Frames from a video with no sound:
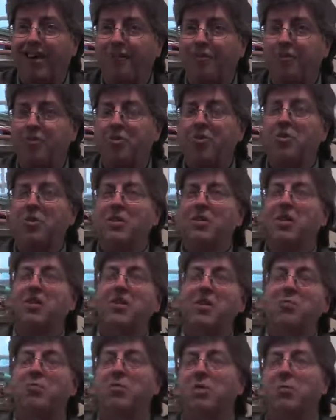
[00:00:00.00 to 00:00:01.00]
So the
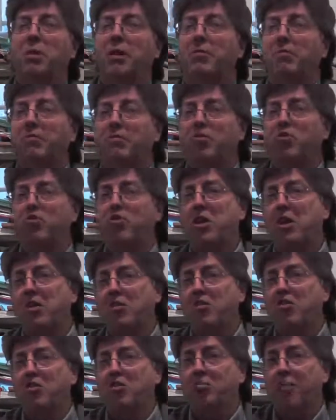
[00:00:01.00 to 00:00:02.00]
system was a bit
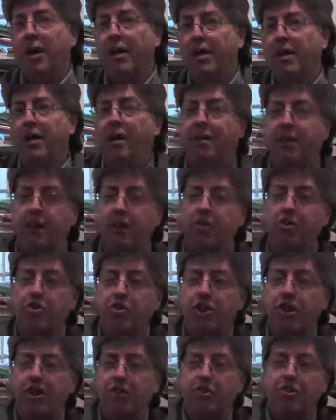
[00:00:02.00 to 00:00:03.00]
strange back then. I think it's
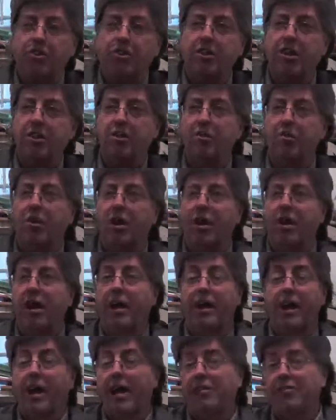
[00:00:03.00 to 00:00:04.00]
changed now,
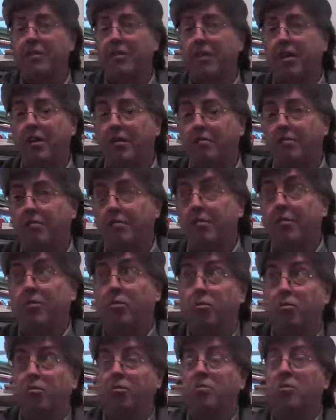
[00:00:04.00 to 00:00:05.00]
and I haven't done it for
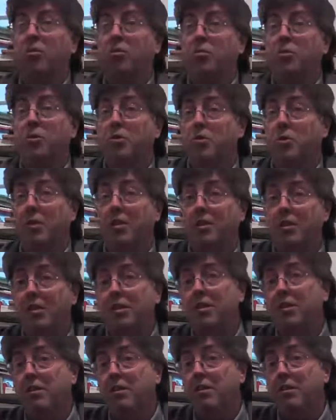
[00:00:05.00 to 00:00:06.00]
almost 20
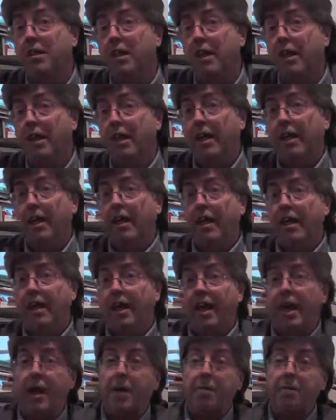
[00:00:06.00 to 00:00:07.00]
years.
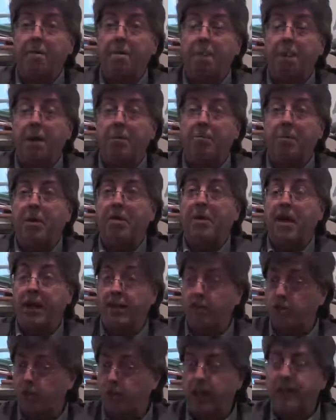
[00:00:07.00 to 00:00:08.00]
But
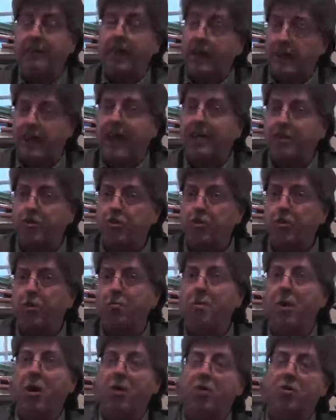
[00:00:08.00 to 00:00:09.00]
then, so that took
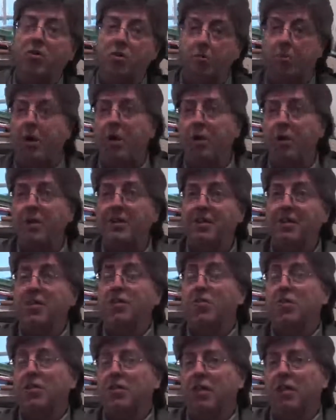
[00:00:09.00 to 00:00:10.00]
me out into the
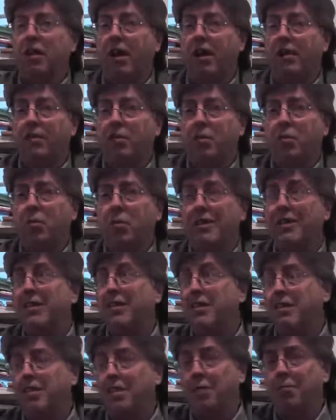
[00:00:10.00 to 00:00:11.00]
streets of Glasgow, into
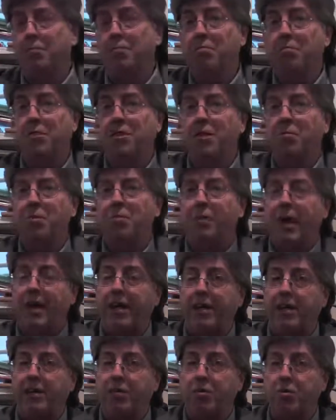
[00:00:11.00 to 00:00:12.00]
the schemes. I was
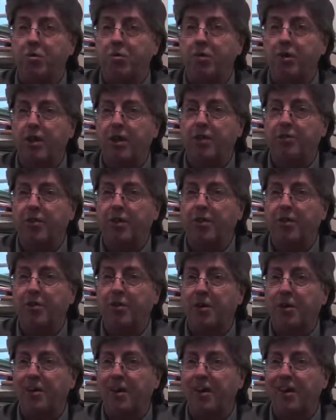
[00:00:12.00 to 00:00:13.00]
banging in doors at 11
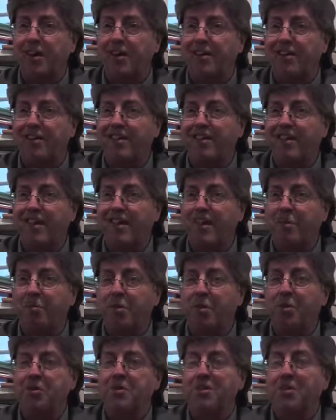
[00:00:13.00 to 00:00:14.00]
o'clock at night
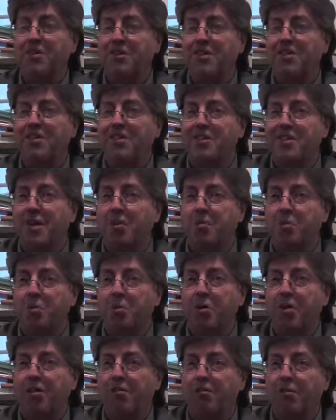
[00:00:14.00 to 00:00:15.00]
because the solicitors I was
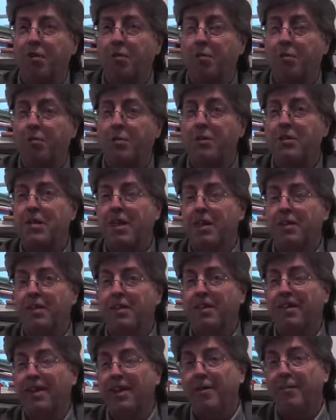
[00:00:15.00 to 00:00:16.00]
working for were
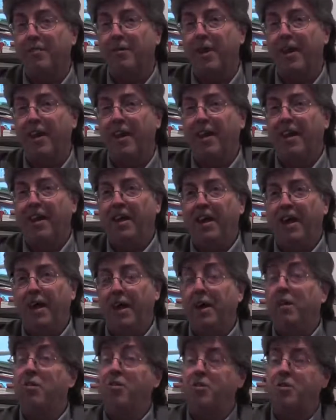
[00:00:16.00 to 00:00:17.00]
particularly
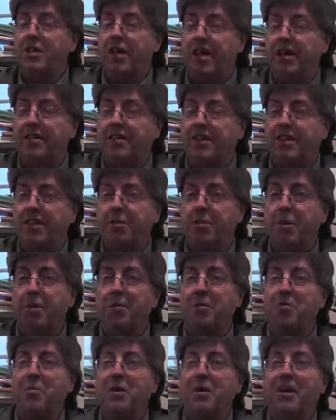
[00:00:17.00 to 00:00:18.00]
enthusiastic about
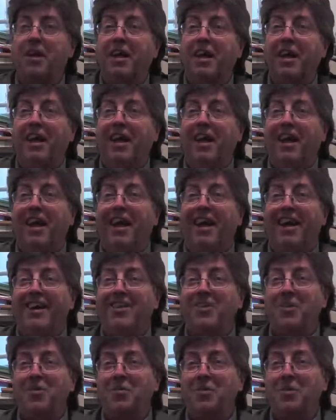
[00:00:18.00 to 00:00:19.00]
their work.
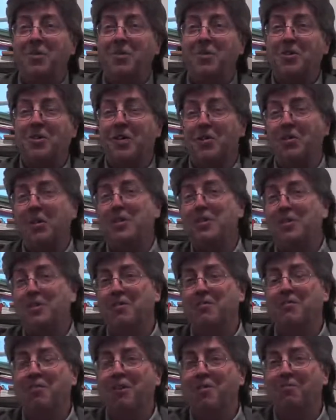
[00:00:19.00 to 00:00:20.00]
So it wasn't just a question
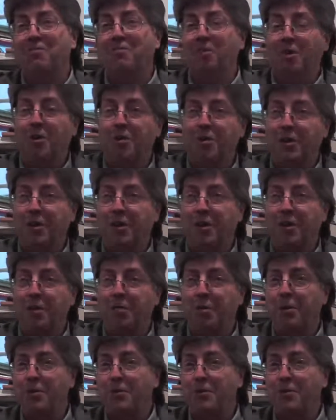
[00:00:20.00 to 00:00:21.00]
of following the
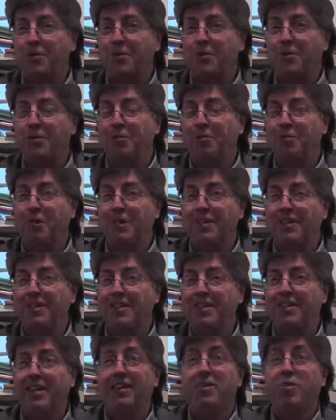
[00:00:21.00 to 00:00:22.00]
prosecution
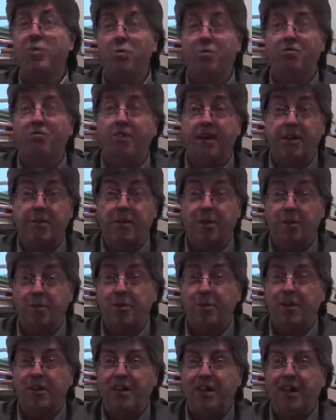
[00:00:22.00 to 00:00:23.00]
witnesses. I had to go and find my
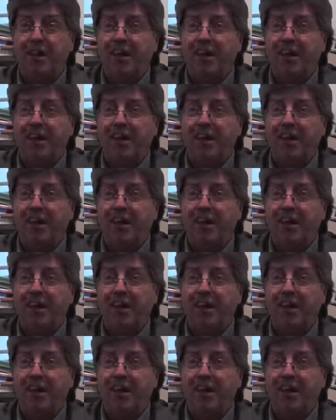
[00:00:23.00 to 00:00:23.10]
own.